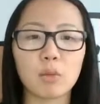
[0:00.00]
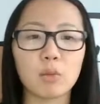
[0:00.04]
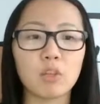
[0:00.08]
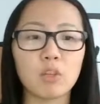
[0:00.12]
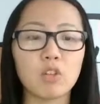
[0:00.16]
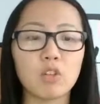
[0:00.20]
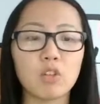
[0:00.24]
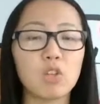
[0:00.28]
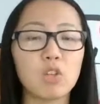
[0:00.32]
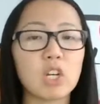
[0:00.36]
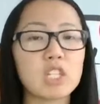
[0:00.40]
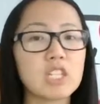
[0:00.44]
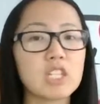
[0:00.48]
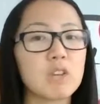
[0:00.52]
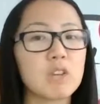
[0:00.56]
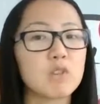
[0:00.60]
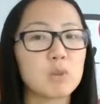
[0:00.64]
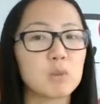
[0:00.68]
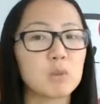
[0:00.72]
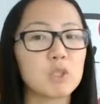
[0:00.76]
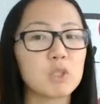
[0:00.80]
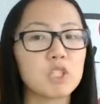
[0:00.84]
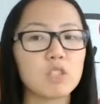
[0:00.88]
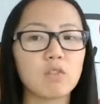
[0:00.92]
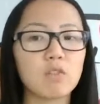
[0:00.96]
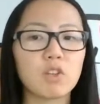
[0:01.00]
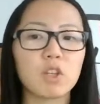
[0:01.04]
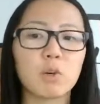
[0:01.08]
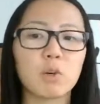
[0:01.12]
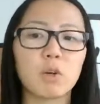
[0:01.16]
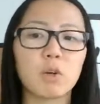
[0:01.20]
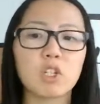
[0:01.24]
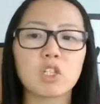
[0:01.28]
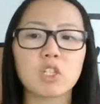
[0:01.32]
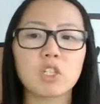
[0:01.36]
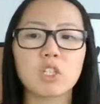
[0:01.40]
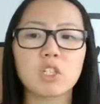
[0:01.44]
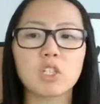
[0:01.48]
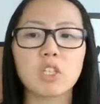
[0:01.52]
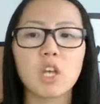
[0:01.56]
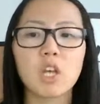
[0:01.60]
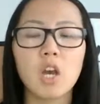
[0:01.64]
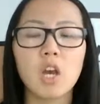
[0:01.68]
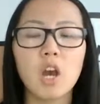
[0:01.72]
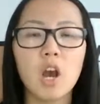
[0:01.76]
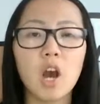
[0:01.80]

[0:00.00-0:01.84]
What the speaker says: But if you guys have specific questions,